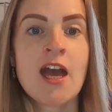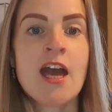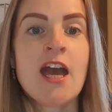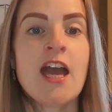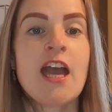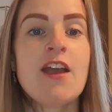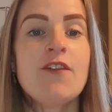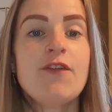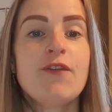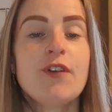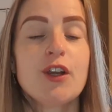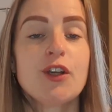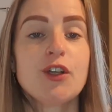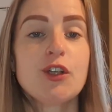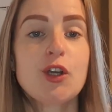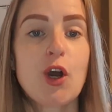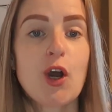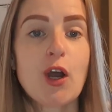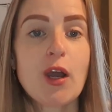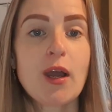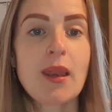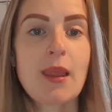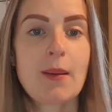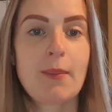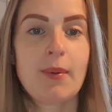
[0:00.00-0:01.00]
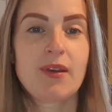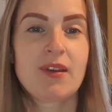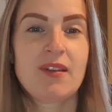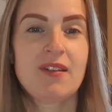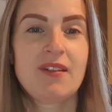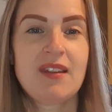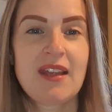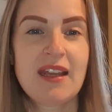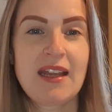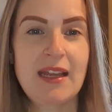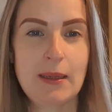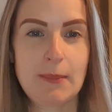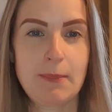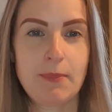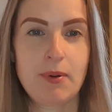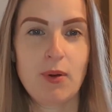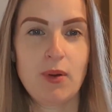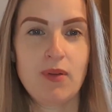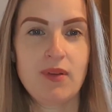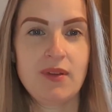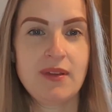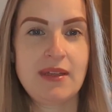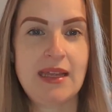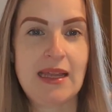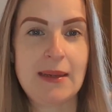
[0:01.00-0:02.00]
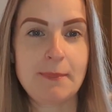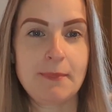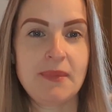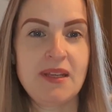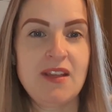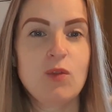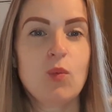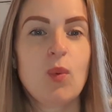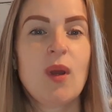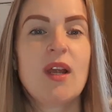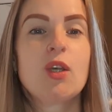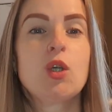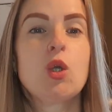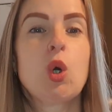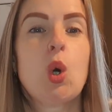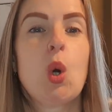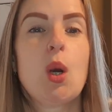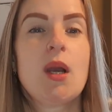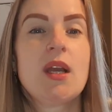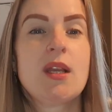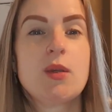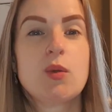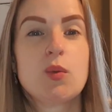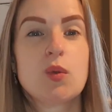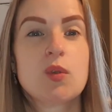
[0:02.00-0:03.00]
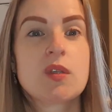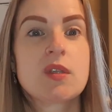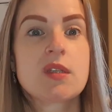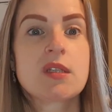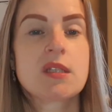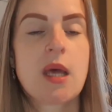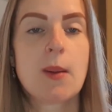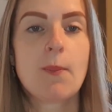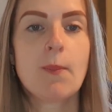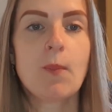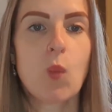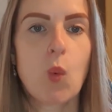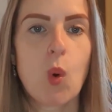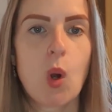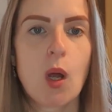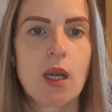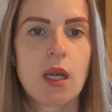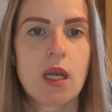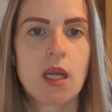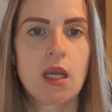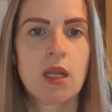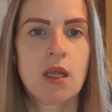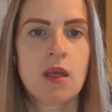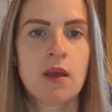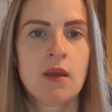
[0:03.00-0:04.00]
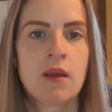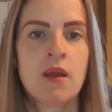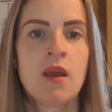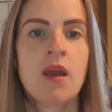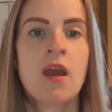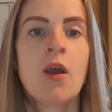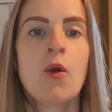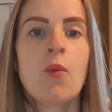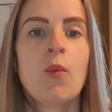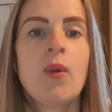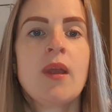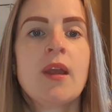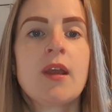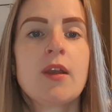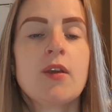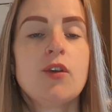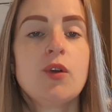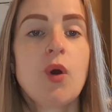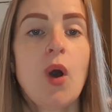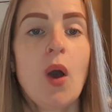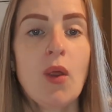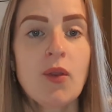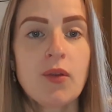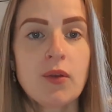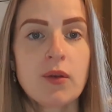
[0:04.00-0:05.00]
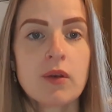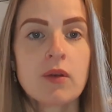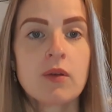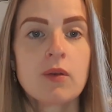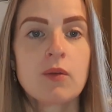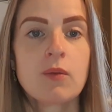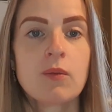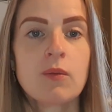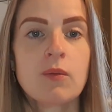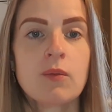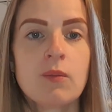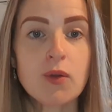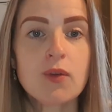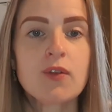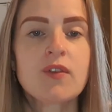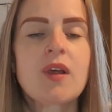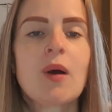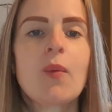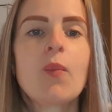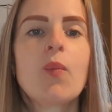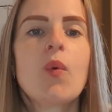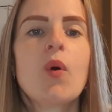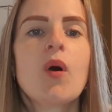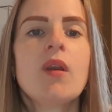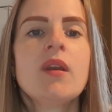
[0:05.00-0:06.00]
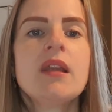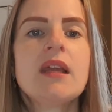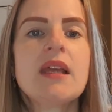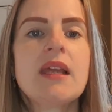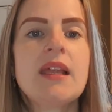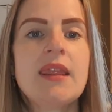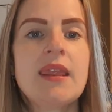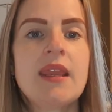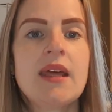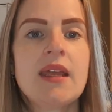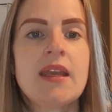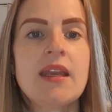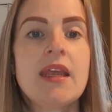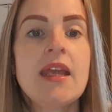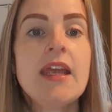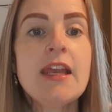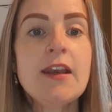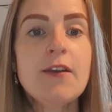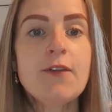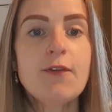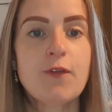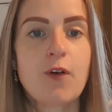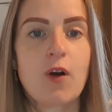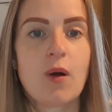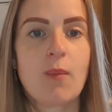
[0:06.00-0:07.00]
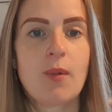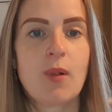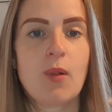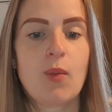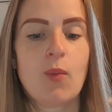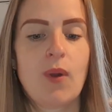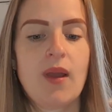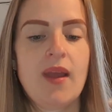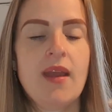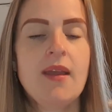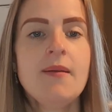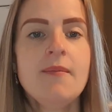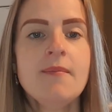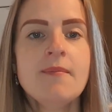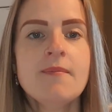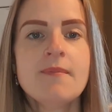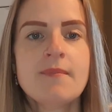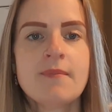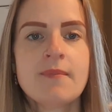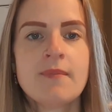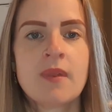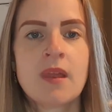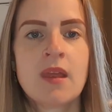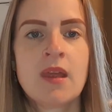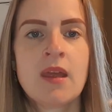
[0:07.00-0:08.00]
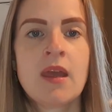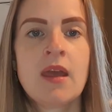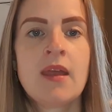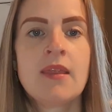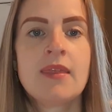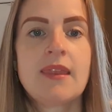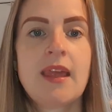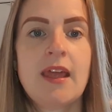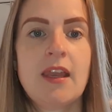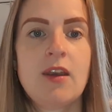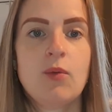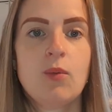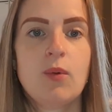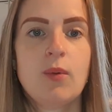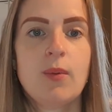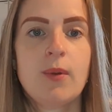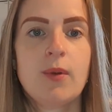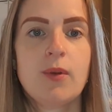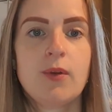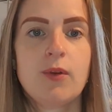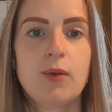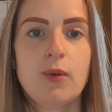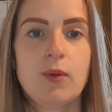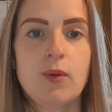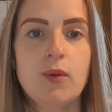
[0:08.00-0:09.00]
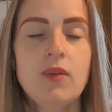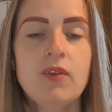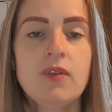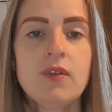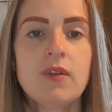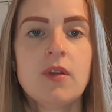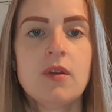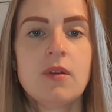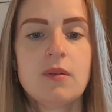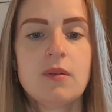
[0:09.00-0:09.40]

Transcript: If we're talking about the second person, that means we're talking to someone. We can talk to someone in an informal way. Then we would use